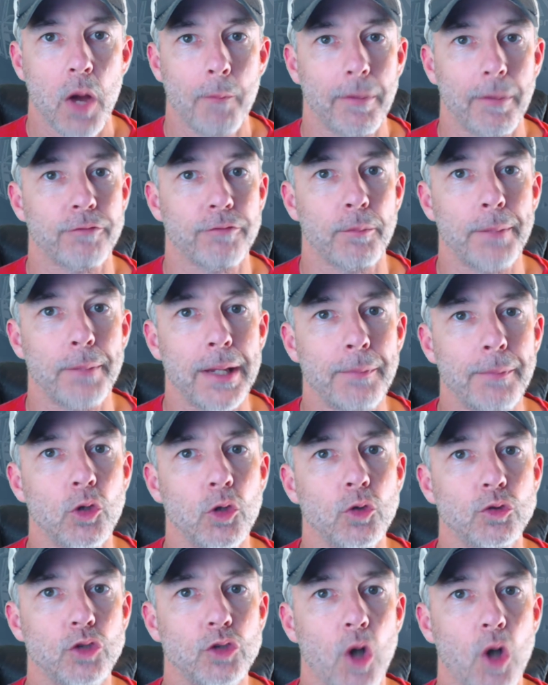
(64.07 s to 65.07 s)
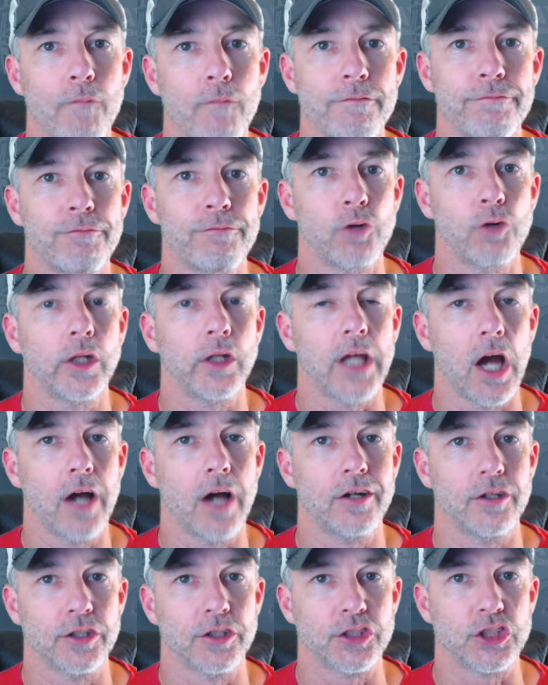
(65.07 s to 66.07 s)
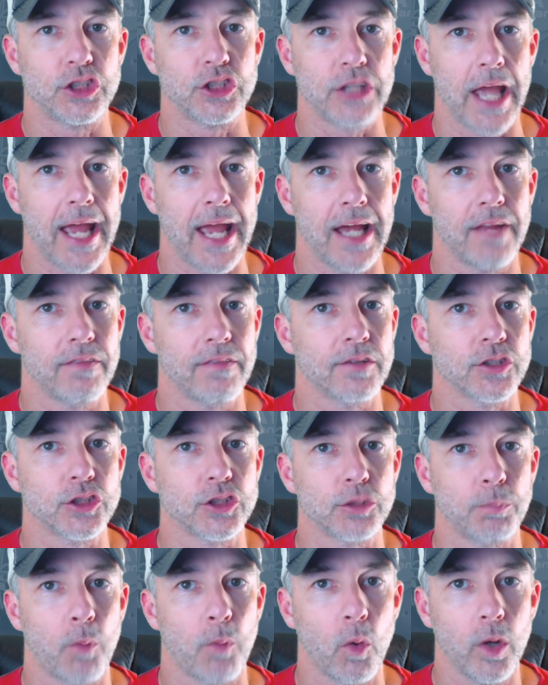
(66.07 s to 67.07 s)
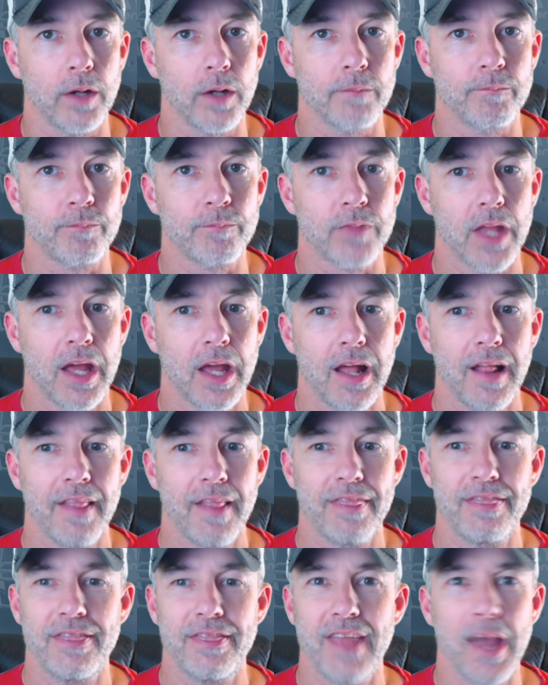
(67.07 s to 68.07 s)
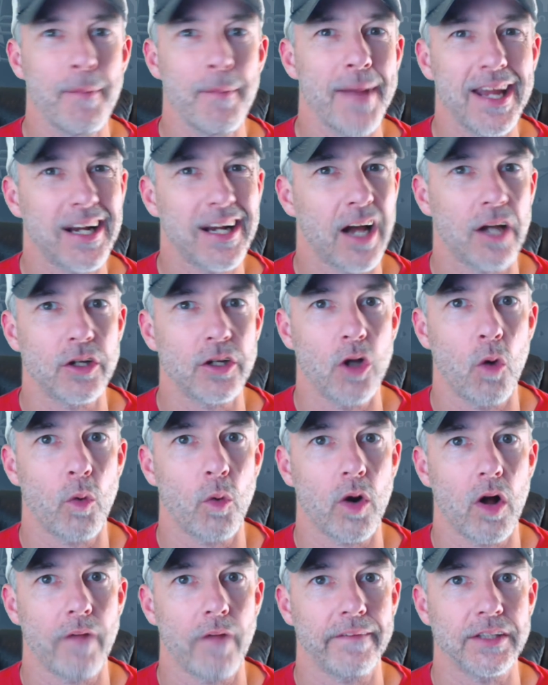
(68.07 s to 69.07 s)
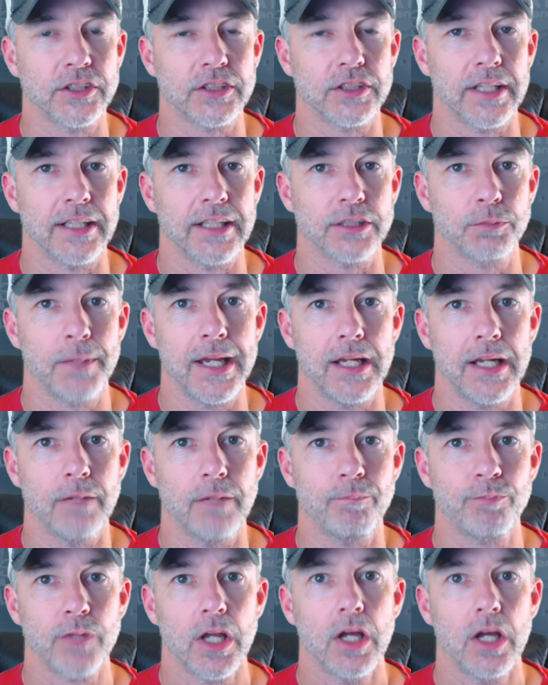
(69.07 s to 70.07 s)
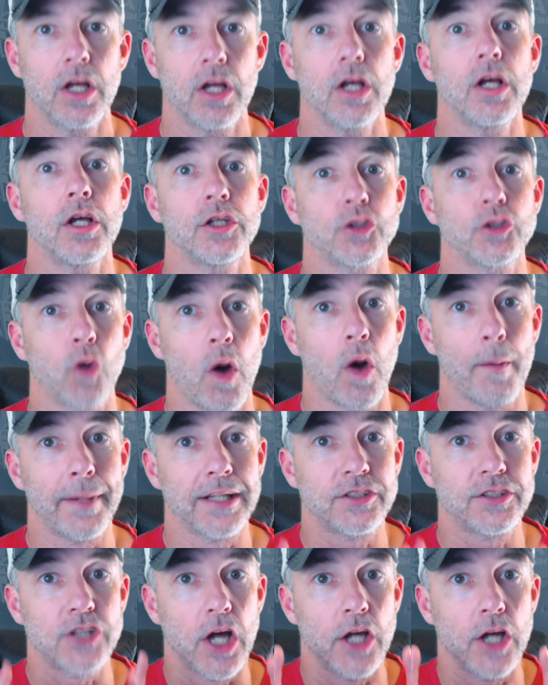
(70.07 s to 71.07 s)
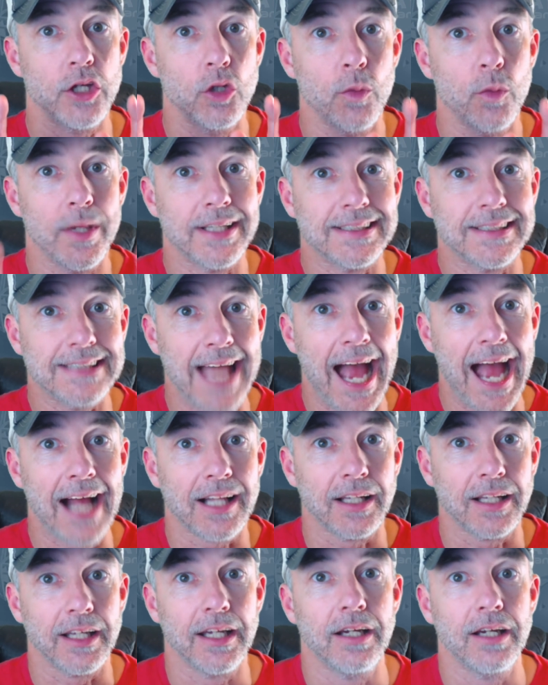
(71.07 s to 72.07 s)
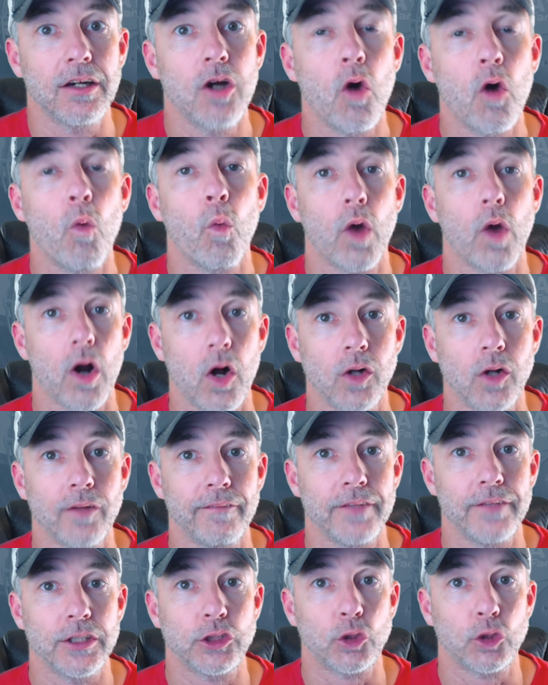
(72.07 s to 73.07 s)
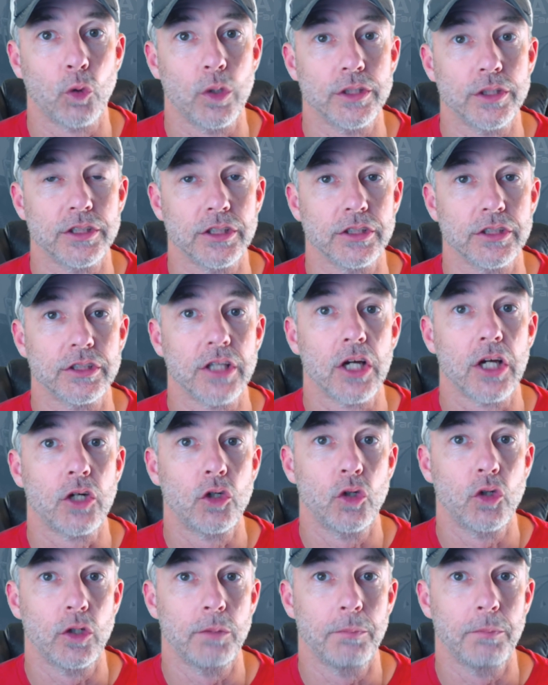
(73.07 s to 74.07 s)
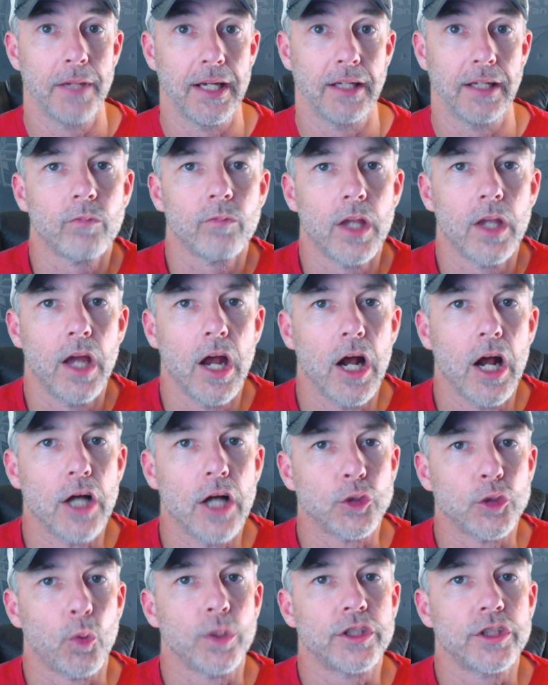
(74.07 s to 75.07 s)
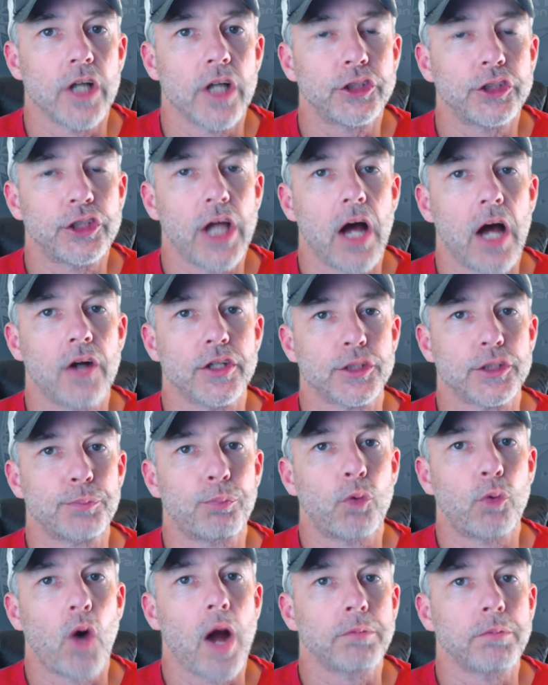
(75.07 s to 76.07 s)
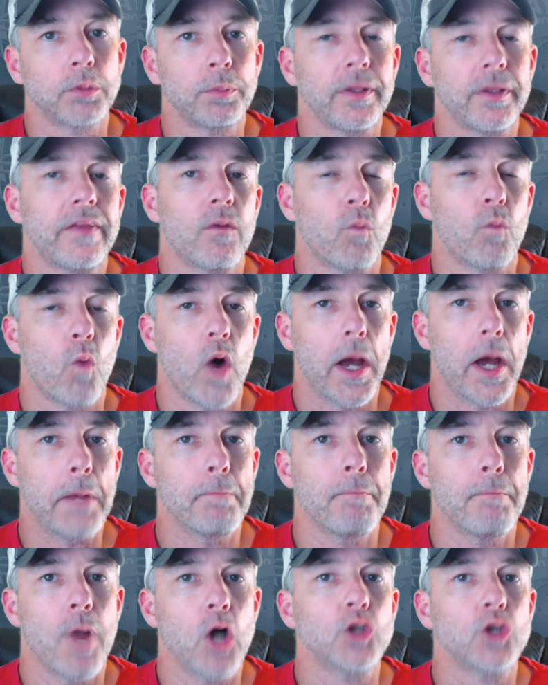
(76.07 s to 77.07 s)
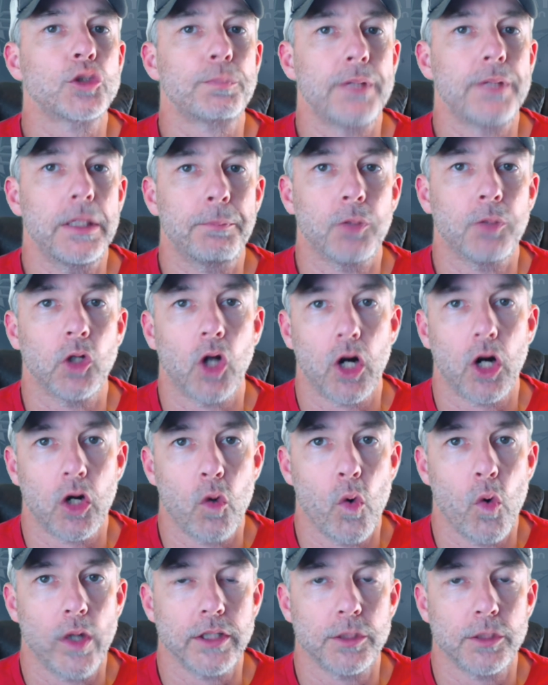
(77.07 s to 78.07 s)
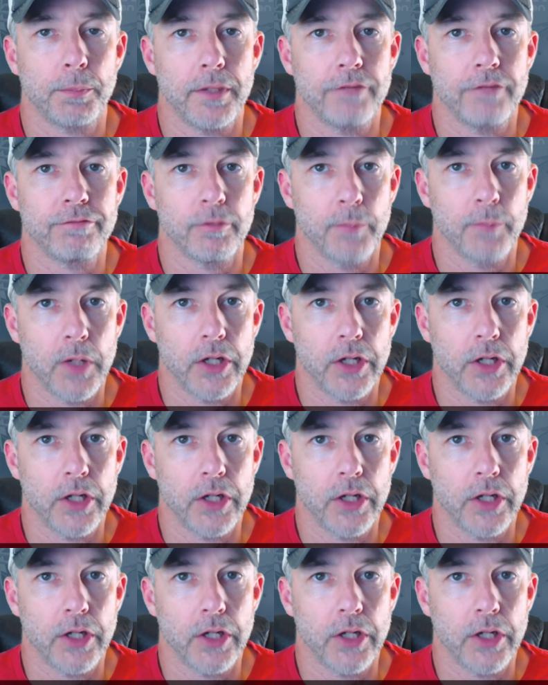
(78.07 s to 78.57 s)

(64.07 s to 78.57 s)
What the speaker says: for people who don't fully understand the sport, they may not know what all these things mean. So I'm going to tell you exactly what all of these choices could mean. So a touchdown is probably the one most people are going to be familiar